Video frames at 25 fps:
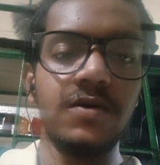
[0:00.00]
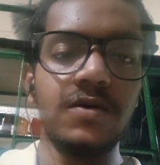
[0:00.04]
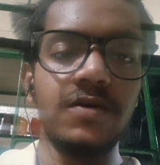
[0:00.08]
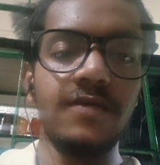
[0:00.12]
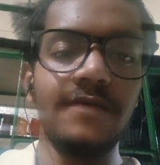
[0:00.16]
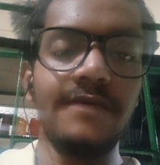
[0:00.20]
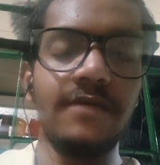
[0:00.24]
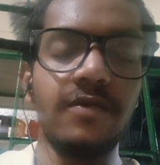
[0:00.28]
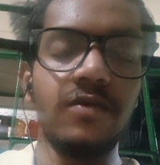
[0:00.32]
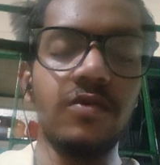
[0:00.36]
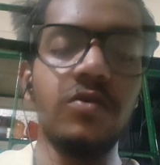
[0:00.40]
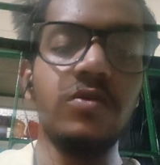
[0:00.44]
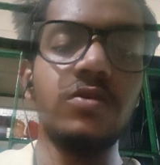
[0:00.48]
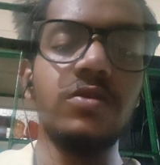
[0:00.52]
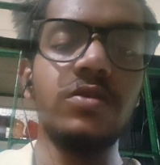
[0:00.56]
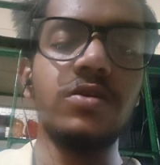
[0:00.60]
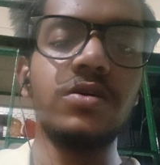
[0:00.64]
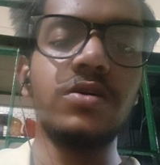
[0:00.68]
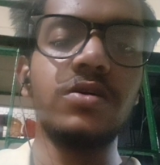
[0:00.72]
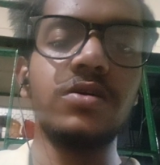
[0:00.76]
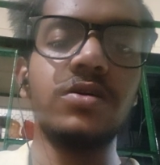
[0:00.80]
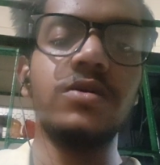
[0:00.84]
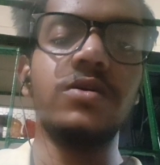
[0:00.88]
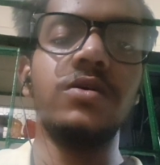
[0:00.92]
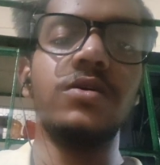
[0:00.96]
Fourth,
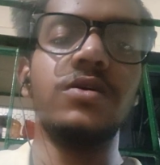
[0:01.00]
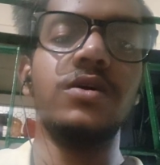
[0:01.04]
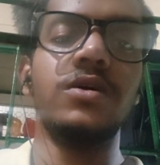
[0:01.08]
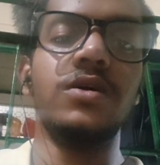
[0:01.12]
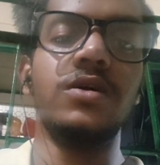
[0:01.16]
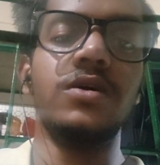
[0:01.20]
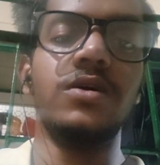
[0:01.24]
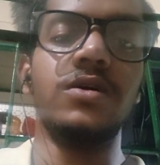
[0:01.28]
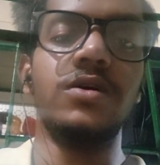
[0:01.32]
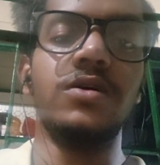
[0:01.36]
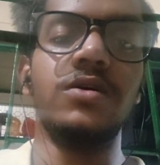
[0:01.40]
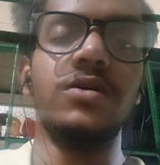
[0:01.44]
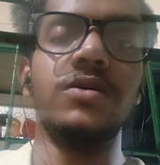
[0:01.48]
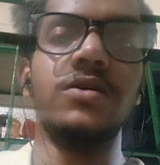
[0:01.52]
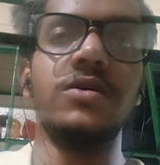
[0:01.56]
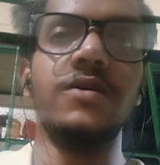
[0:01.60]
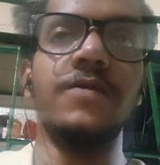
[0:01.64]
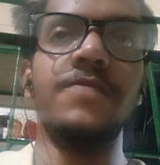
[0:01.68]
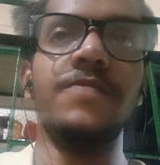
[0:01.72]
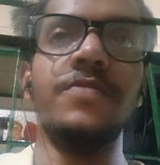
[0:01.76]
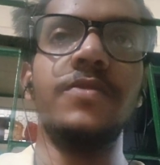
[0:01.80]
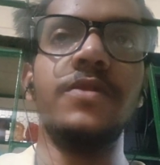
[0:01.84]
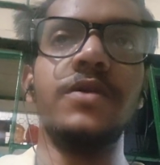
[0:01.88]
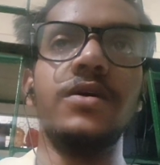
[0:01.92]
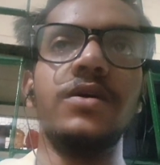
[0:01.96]
uh,
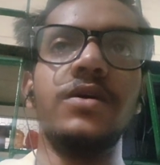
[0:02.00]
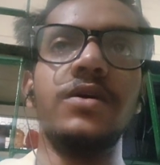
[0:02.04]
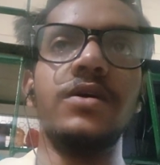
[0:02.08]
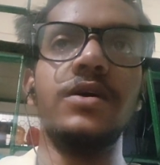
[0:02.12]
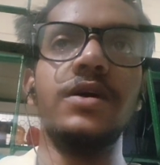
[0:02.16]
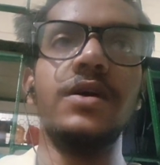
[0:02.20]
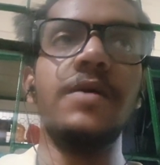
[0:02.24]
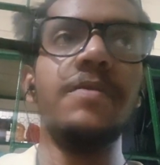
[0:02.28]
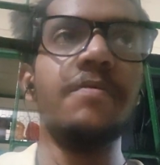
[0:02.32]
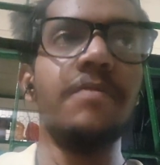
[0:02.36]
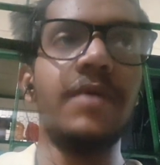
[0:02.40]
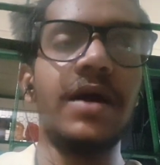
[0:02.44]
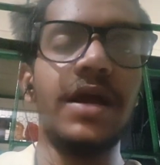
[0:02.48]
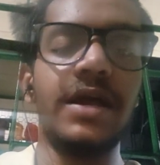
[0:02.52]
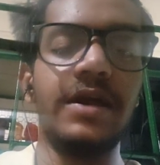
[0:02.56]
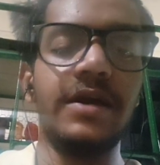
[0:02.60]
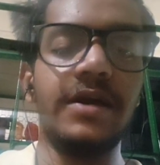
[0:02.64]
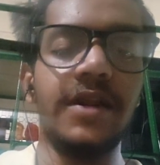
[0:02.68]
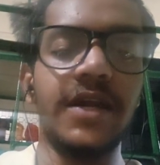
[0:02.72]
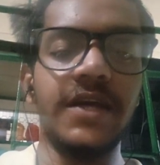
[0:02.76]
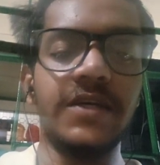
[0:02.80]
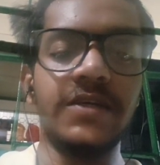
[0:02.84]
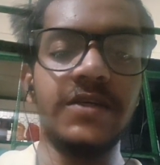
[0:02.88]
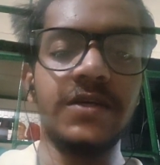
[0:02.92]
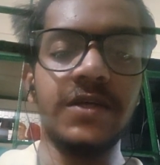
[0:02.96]

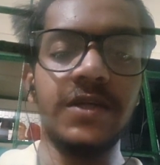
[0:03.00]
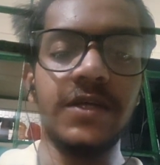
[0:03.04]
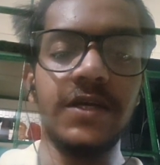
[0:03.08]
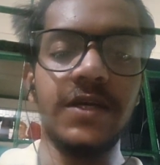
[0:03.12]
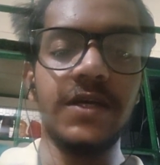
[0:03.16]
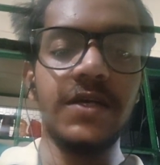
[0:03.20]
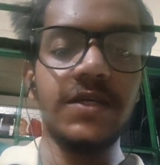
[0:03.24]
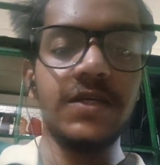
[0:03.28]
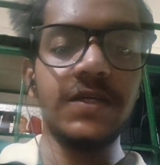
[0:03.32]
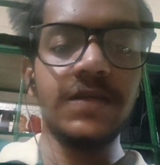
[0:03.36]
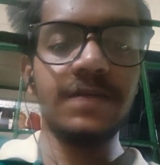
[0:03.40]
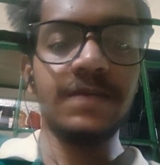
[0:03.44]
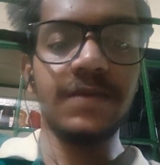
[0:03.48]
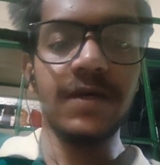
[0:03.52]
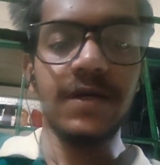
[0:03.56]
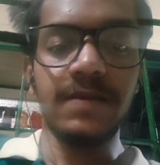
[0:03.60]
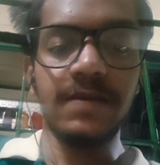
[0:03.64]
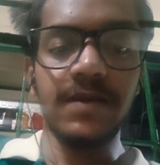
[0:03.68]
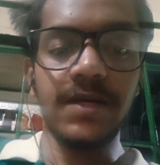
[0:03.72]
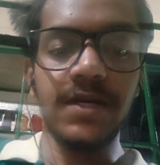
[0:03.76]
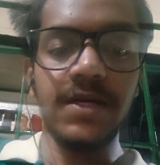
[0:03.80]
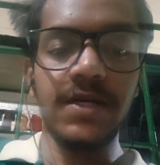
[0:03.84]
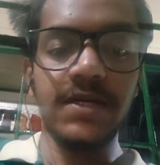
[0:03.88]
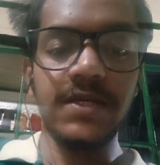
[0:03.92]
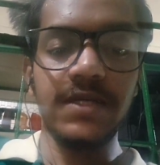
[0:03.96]
immigration, that is
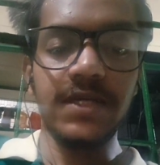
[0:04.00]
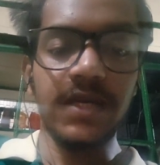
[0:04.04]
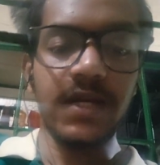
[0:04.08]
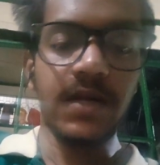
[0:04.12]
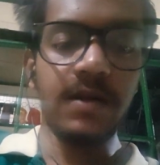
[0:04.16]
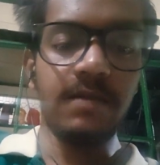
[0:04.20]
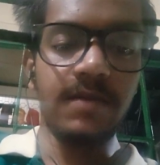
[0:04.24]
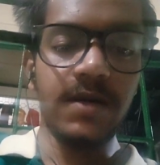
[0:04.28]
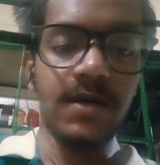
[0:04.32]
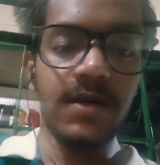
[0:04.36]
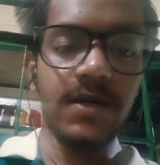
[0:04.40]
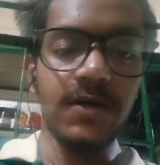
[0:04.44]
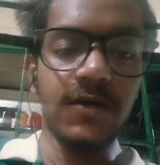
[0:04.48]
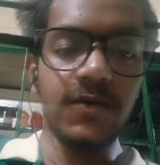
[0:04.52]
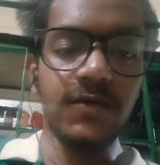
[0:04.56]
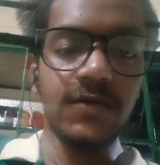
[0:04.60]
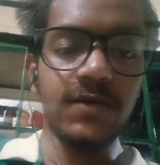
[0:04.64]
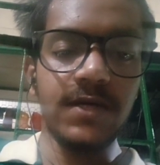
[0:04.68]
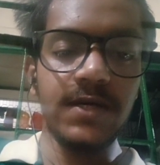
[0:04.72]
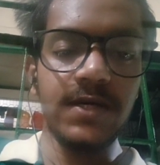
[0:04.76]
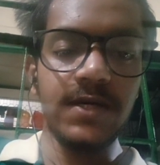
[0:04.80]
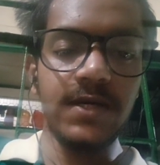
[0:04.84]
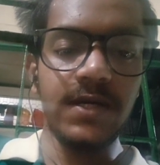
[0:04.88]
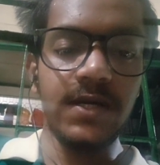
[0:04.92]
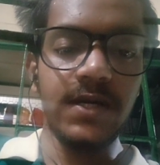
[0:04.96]
permanent settlement
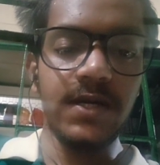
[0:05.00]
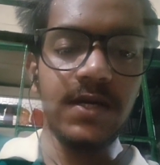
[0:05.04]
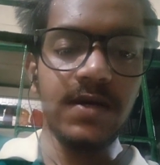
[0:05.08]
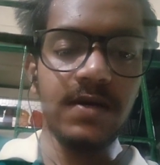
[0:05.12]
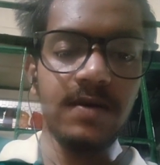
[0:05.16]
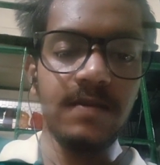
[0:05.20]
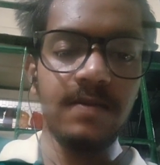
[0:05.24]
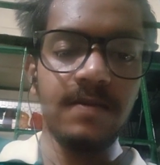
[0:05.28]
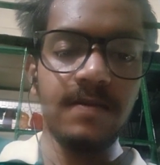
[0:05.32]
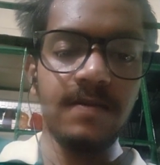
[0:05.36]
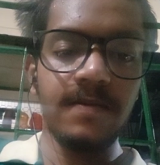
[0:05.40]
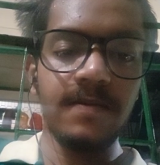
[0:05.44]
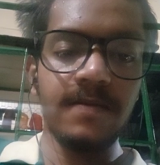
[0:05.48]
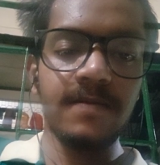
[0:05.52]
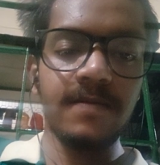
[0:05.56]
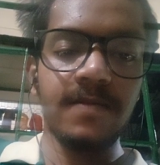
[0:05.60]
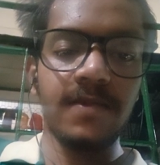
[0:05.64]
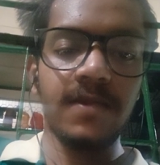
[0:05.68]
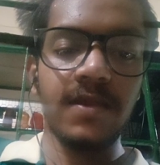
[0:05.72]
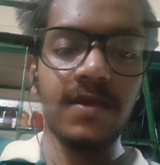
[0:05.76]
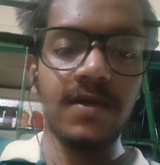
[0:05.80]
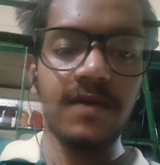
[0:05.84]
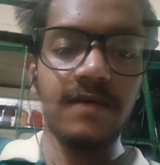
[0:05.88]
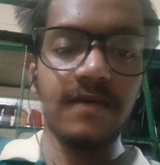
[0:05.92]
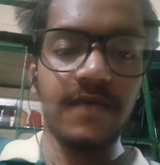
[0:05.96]
outside India.
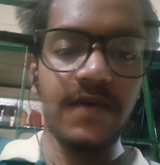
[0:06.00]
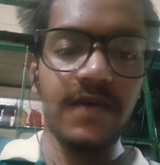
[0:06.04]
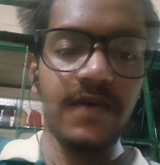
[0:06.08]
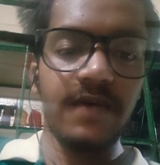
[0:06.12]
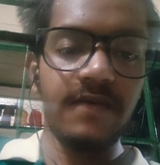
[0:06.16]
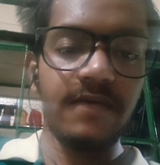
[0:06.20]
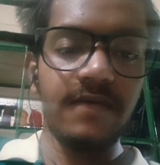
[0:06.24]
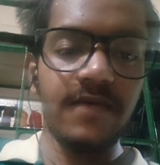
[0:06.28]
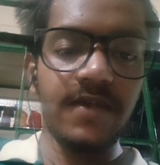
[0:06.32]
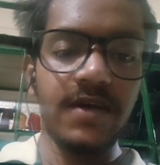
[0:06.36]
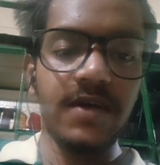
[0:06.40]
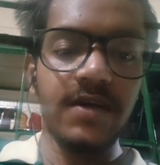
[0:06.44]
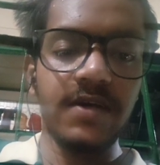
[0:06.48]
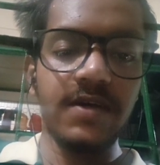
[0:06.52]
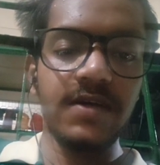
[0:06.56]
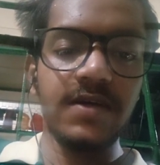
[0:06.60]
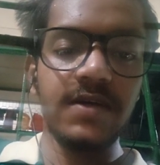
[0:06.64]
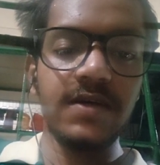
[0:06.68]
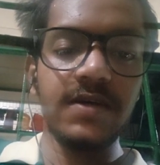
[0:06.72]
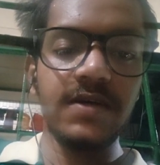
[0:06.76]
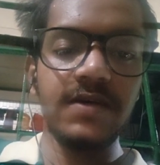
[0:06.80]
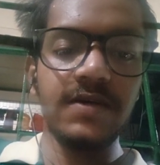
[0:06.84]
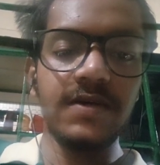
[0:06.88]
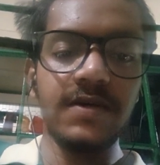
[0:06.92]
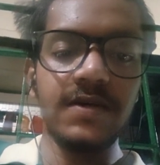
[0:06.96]
Fifth
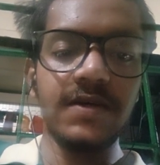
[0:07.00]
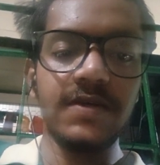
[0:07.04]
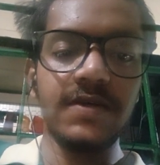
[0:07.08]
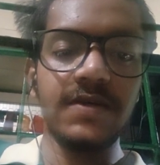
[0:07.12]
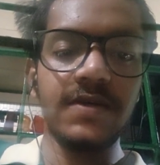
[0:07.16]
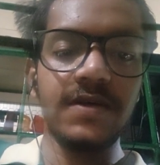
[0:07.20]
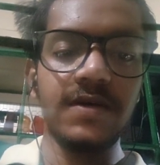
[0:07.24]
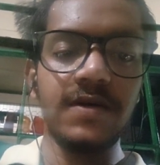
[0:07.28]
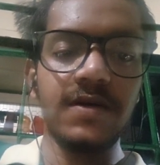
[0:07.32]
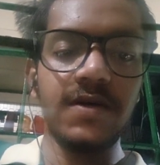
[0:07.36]
is